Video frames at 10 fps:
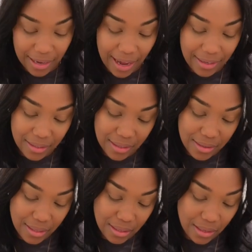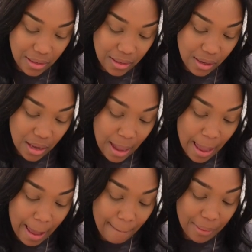got it in the
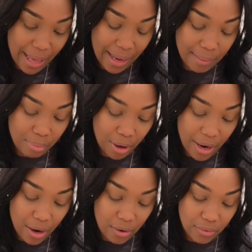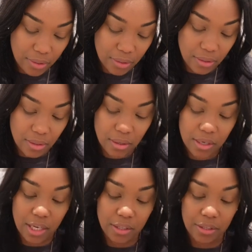black brown
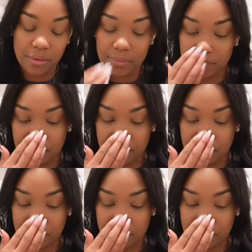color.